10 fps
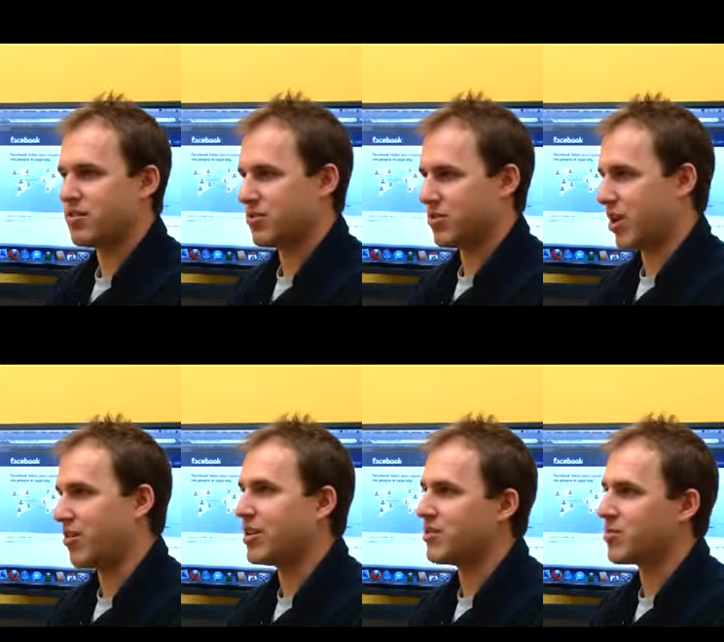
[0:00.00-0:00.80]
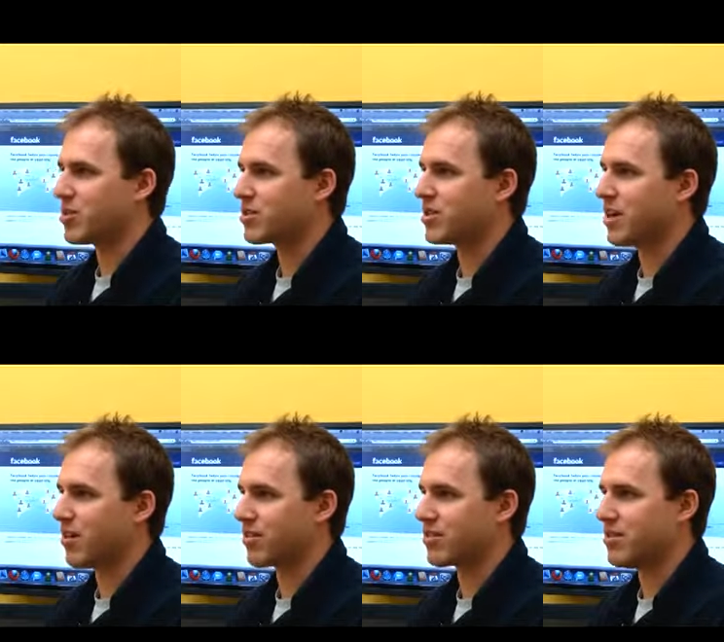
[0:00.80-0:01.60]
sharing works
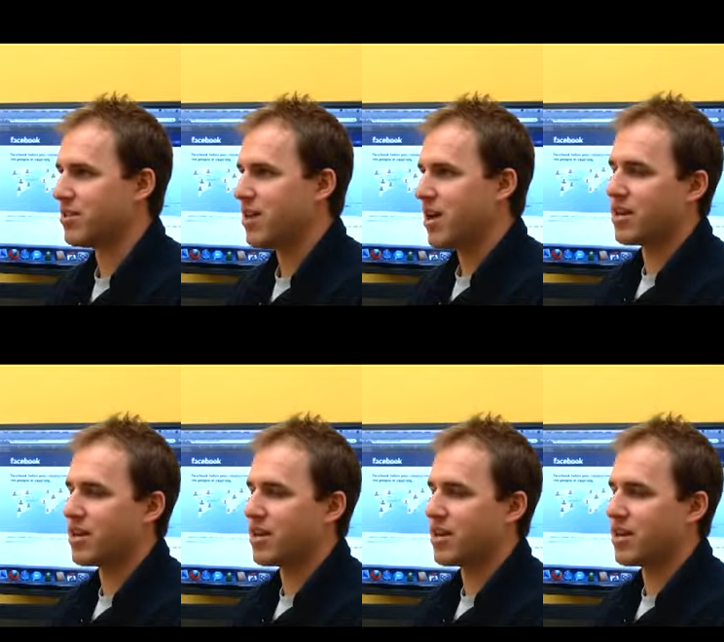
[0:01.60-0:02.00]
inherently.